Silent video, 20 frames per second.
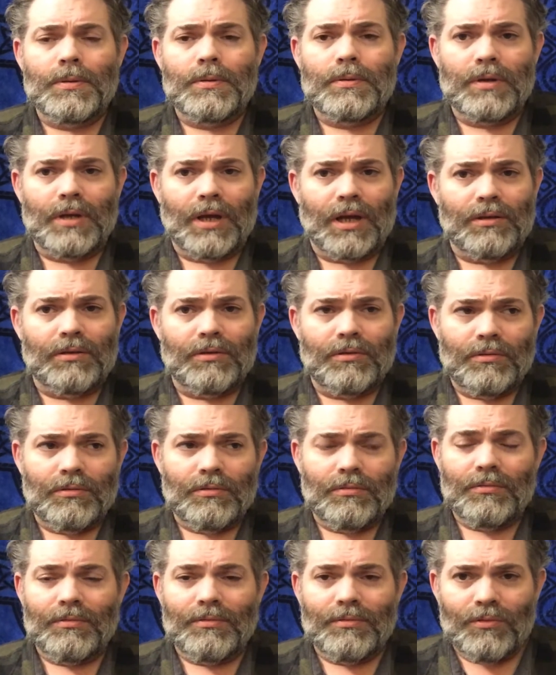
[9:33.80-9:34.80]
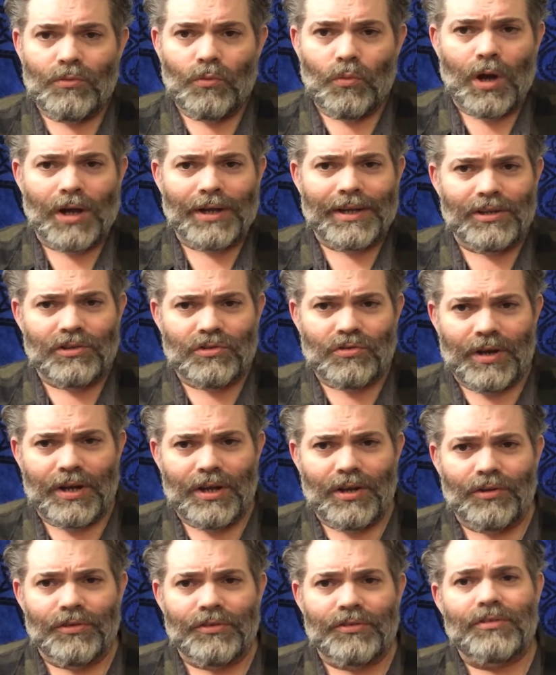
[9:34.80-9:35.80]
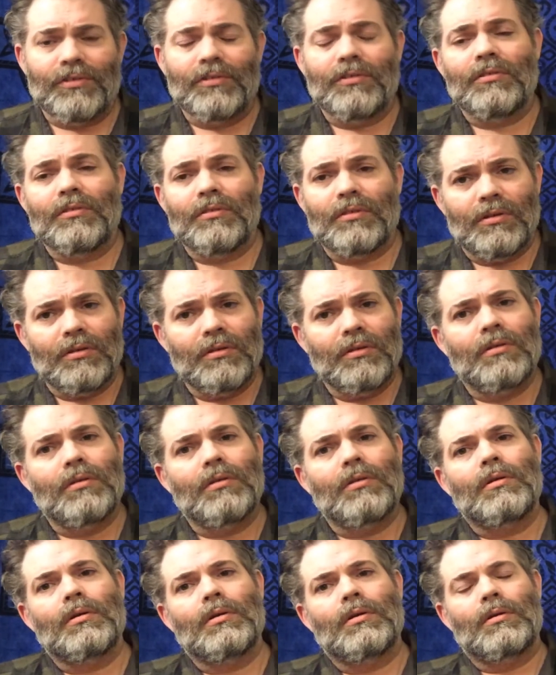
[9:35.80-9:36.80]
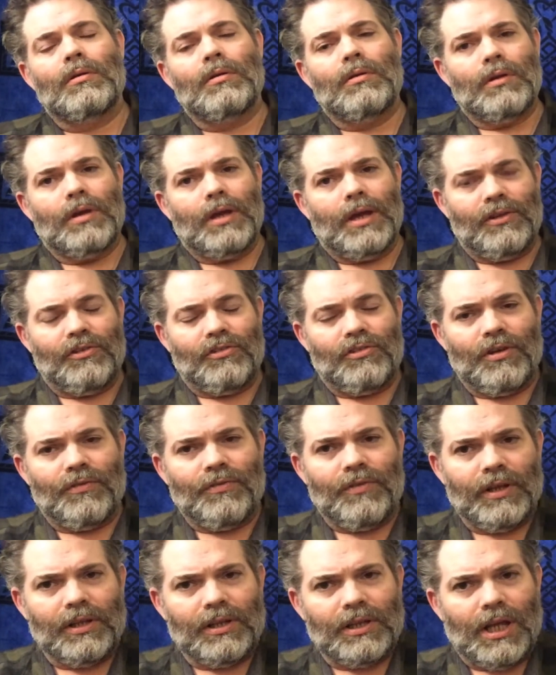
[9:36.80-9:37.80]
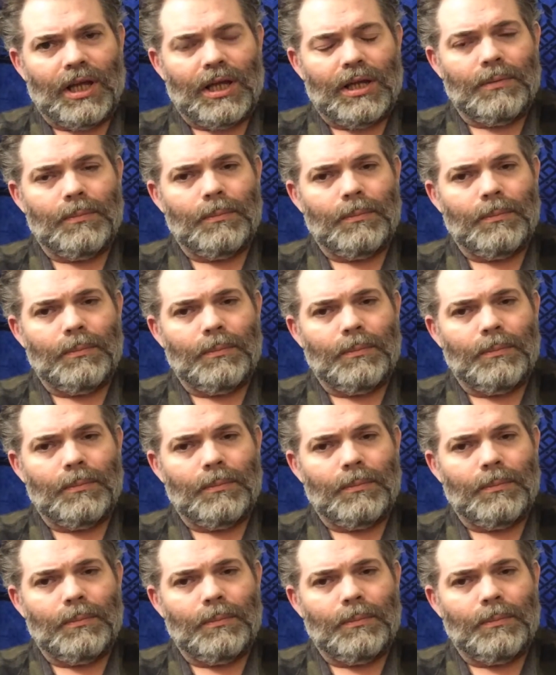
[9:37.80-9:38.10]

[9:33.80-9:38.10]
Not walking trails and stuff like that.